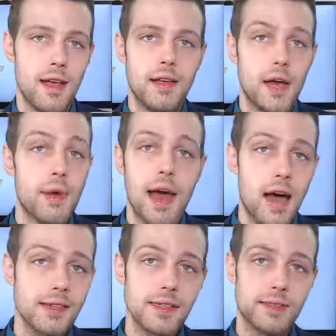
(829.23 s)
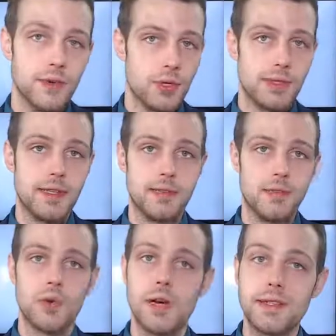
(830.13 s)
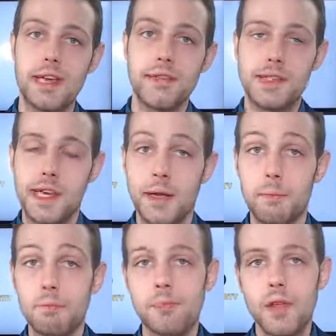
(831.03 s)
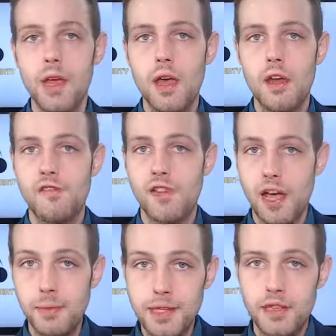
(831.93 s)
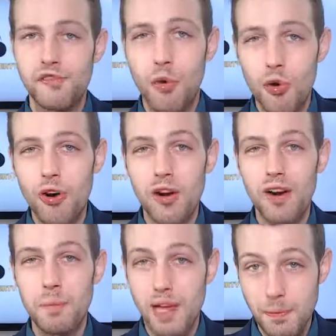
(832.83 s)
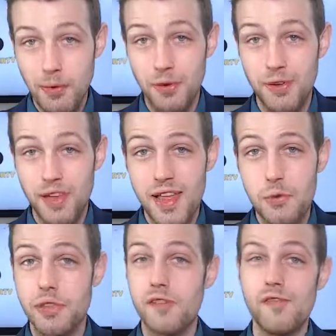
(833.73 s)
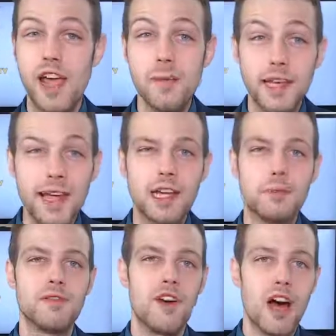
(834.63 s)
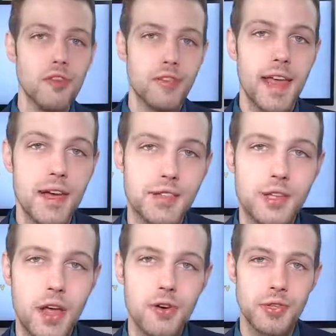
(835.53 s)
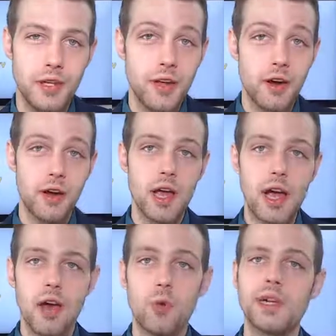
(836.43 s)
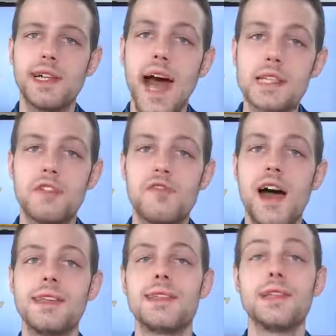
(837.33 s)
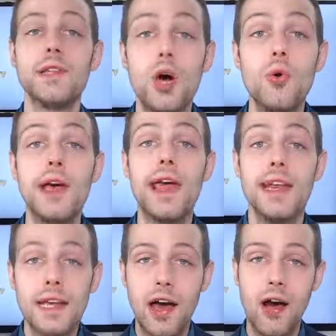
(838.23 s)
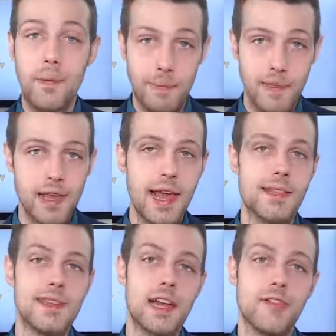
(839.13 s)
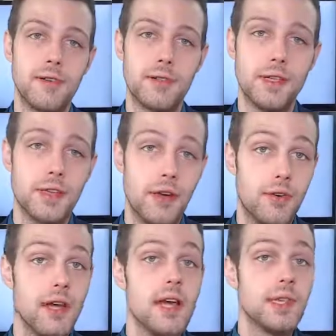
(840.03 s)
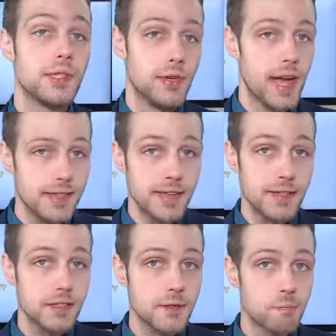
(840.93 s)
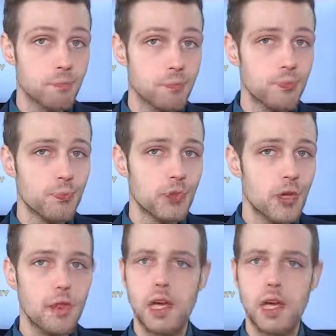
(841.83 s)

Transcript: How about housing solutions? In 2017, families of 4 people with a family income of $100,000 a year were classified as low income in San Francisco. So in essence, the